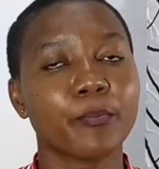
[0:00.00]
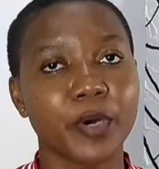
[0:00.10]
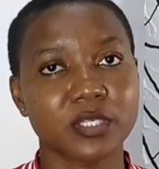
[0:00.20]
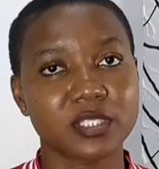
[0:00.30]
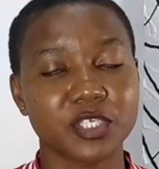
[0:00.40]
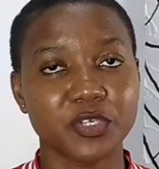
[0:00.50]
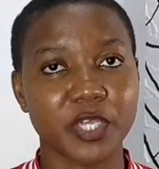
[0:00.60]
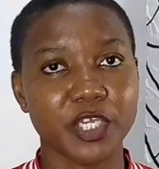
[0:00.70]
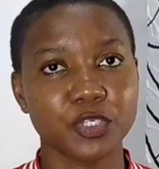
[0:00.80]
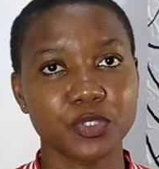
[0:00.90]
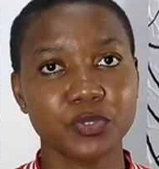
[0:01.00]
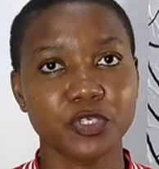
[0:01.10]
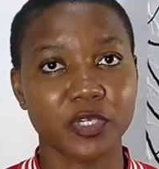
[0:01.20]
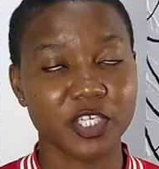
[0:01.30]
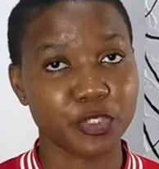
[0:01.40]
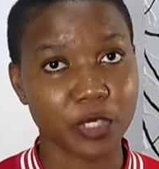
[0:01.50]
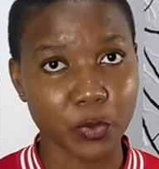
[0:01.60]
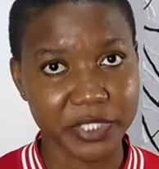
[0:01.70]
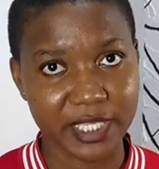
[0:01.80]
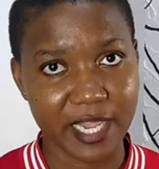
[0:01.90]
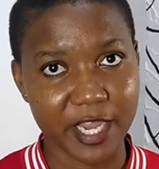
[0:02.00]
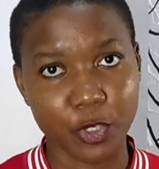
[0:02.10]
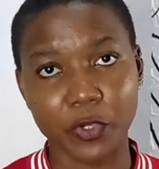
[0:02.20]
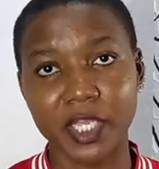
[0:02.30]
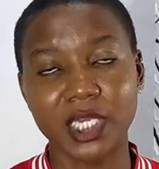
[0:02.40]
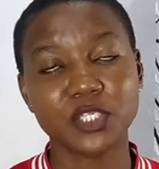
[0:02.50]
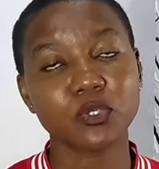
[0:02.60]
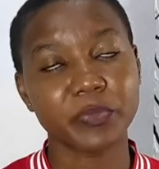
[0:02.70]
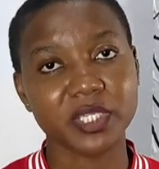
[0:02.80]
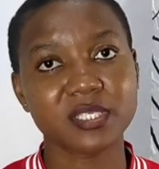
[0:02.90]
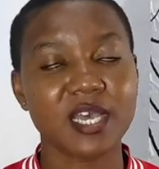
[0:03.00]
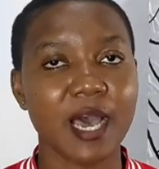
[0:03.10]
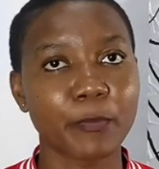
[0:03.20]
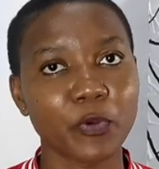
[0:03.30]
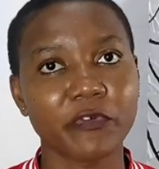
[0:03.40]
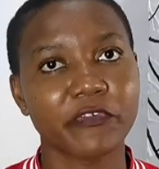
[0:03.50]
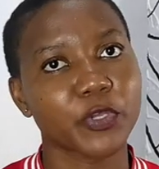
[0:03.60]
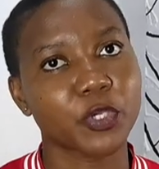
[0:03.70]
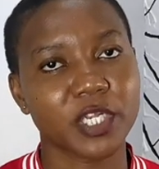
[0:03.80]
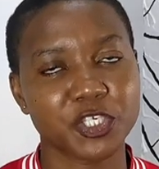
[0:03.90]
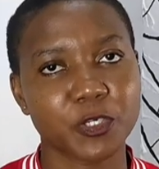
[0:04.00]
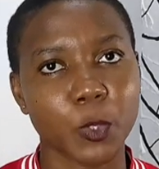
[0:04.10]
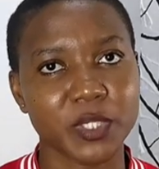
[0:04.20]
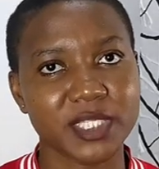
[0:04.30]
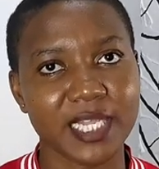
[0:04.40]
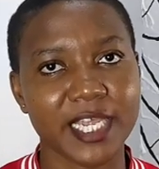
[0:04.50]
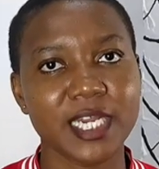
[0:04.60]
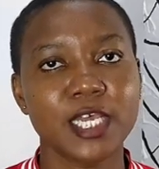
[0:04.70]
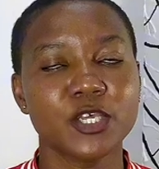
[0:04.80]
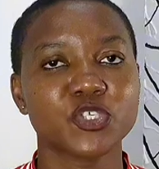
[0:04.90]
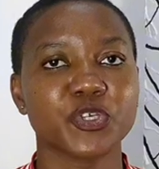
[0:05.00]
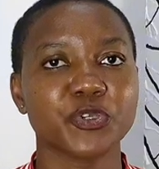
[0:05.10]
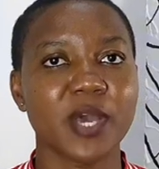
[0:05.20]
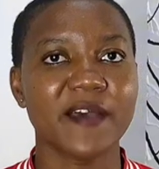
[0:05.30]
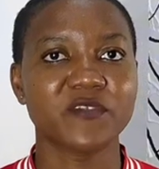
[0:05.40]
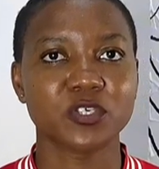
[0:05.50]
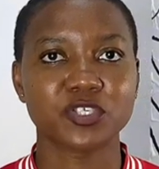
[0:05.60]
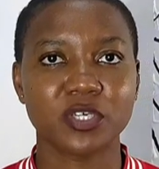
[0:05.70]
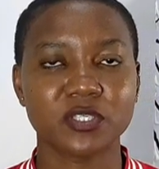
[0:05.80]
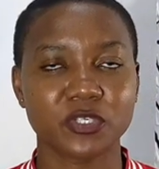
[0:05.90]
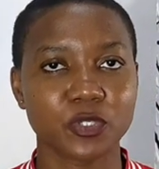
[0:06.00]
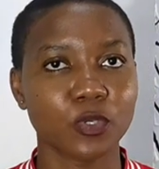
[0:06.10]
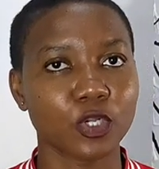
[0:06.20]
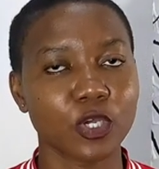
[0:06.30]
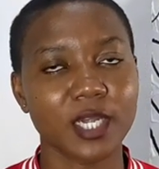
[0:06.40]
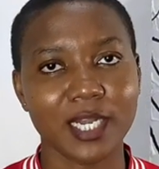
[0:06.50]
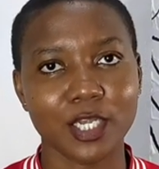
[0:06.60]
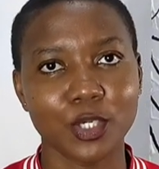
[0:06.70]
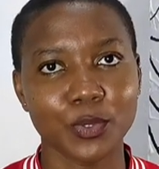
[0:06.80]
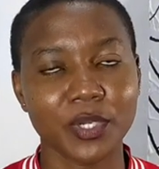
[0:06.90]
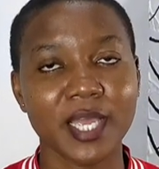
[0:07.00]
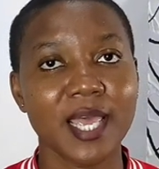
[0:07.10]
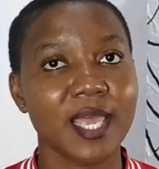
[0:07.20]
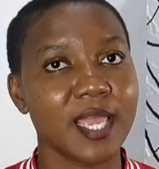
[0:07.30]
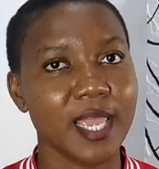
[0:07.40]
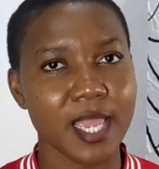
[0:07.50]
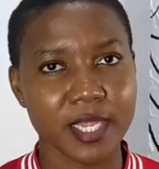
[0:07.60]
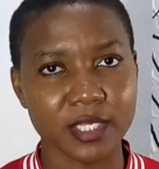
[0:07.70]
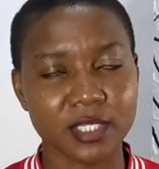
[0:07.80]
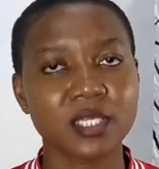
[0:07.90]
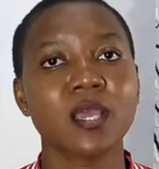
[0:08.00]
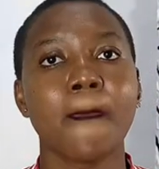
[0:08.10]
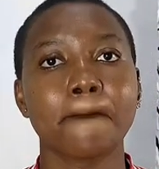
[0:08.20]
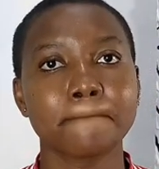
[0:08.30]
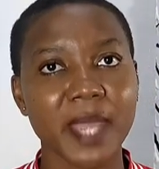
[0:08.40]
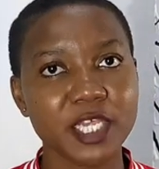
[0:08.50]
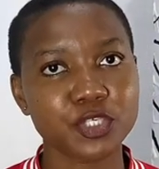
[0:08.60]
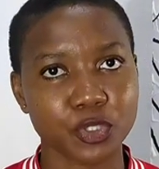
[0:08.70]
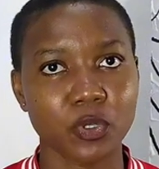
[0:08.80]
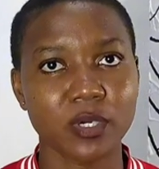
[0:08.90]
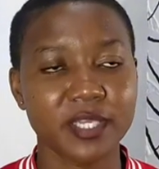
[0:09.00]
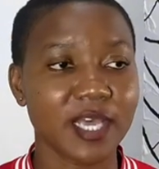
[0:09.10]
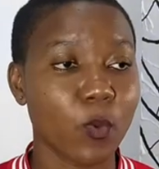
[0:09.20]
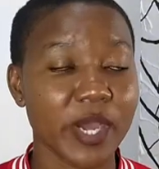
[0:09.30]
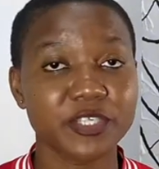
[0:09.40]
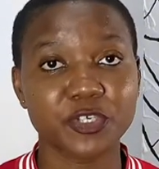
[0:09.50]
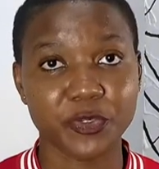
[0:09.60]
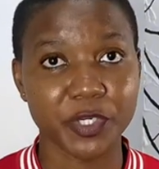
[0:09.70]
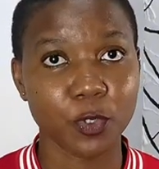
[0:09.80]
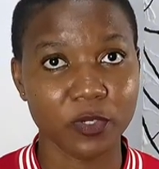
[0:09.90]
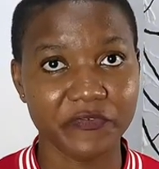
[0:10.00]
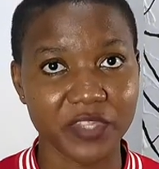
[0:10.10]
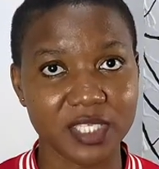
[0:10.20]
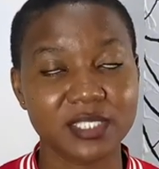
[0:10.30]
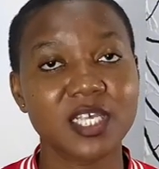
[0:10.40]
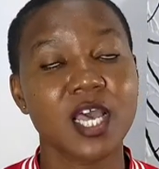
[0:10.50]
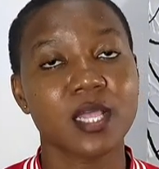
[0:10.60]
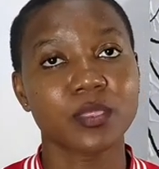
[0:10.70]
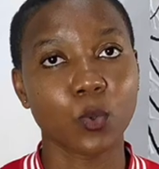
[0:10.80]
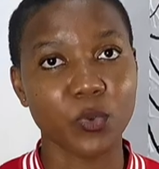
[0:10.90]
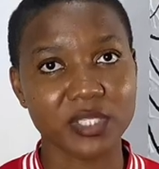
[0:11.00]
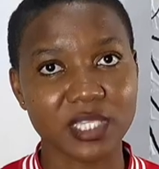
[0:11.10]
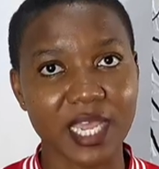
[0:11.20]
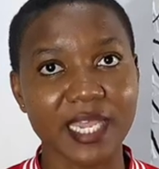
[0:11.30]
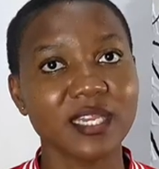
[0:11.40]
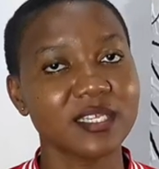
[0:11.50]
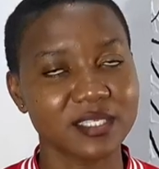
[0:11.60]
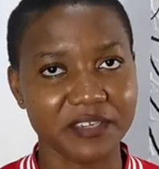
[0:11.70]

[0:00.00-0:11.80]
but you can do your natural waistline or a little bit above your natural waistline so you have the short torso long leg look and make sure that whilst you're doing all of this the waistline is